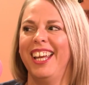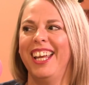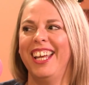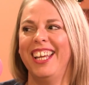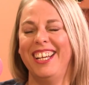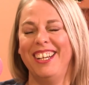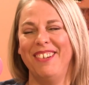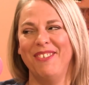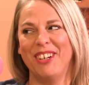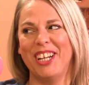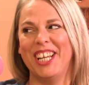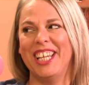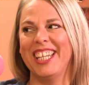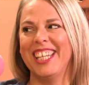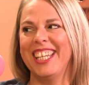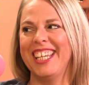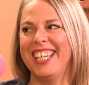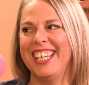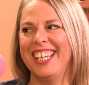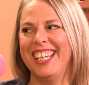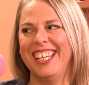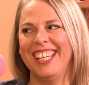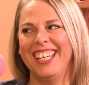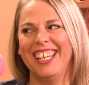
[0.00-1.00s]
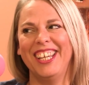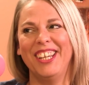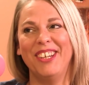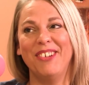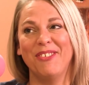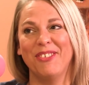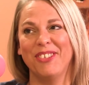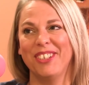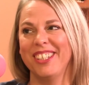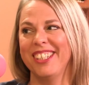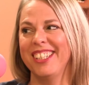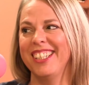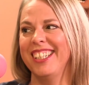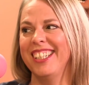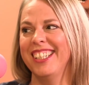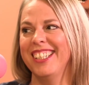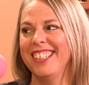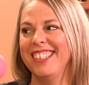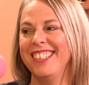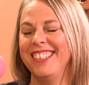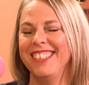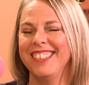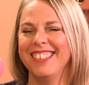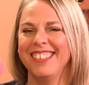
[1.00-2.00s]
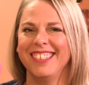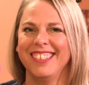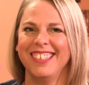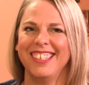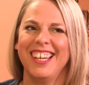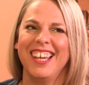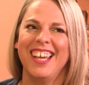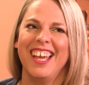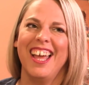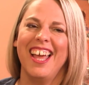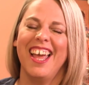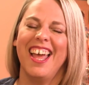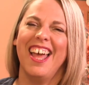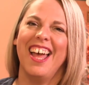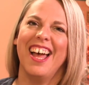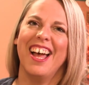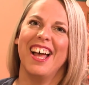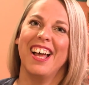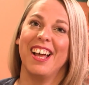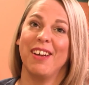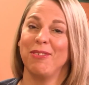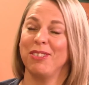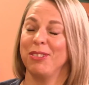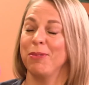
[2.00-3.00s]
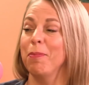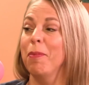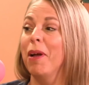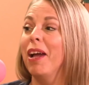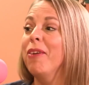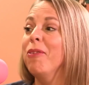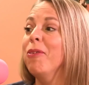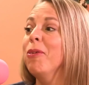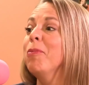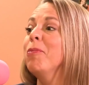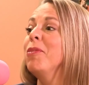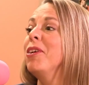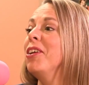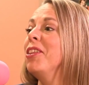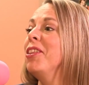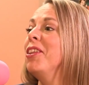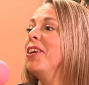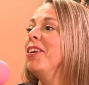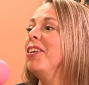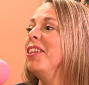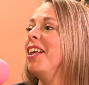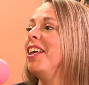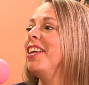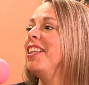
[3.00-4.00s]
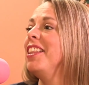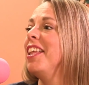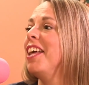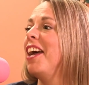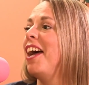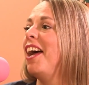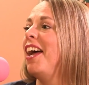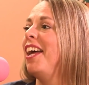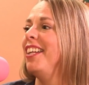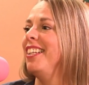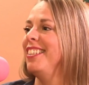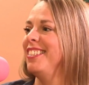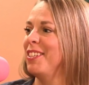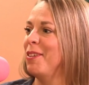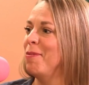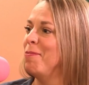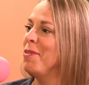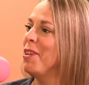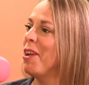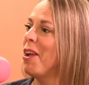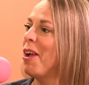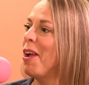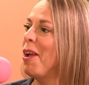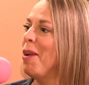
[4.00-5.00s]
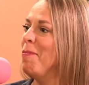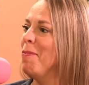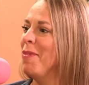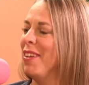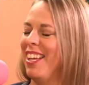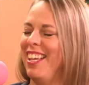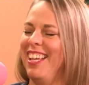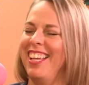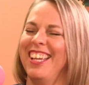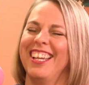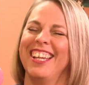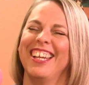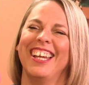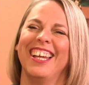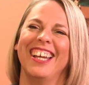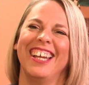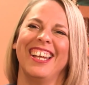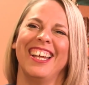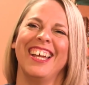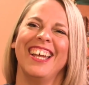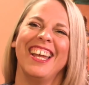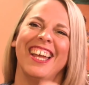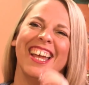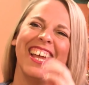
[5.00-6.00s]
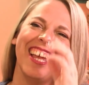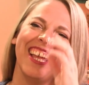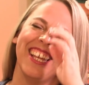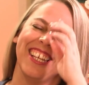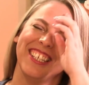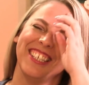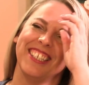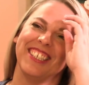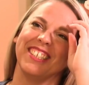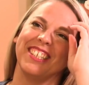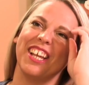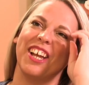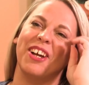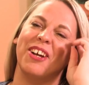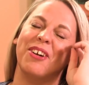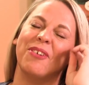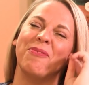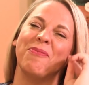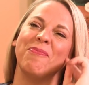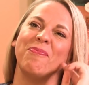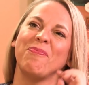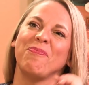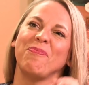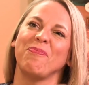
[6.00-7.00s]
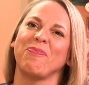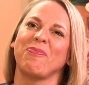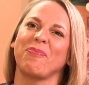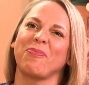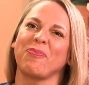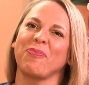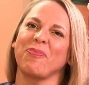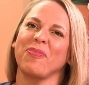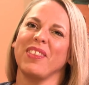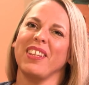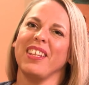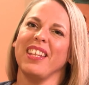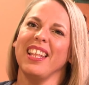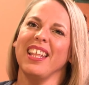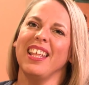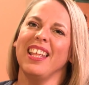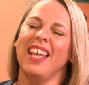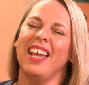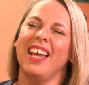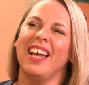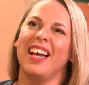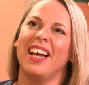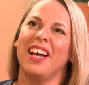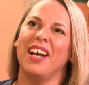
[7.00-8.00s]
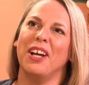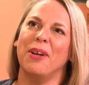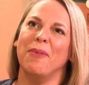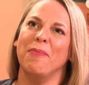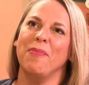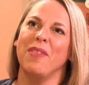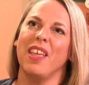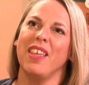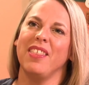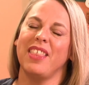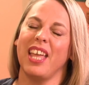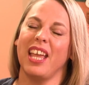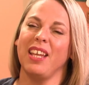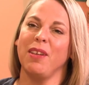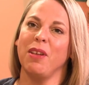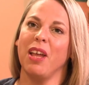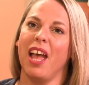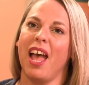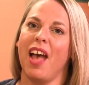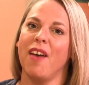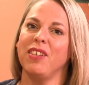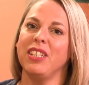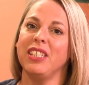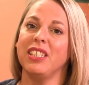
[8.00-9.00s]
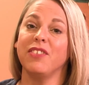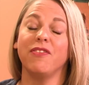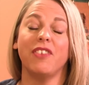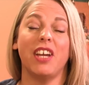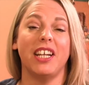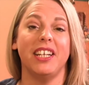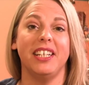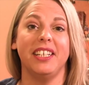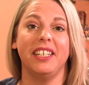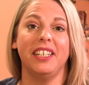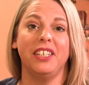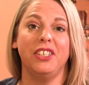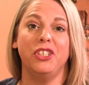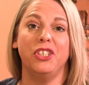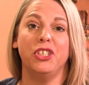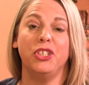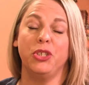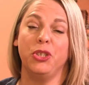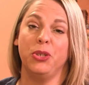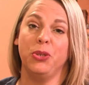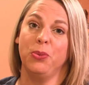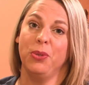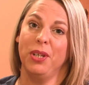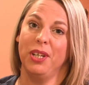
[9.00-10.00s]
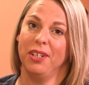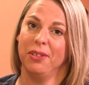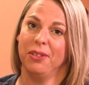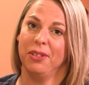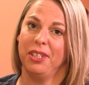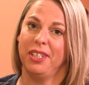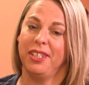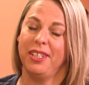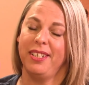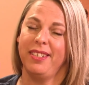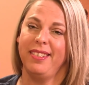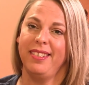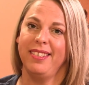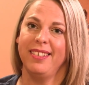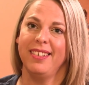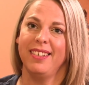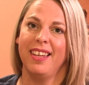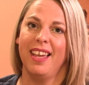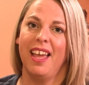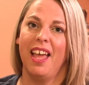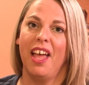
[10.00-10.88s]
It really is. My room could look like that sometime. So they have it divided into 2 areas.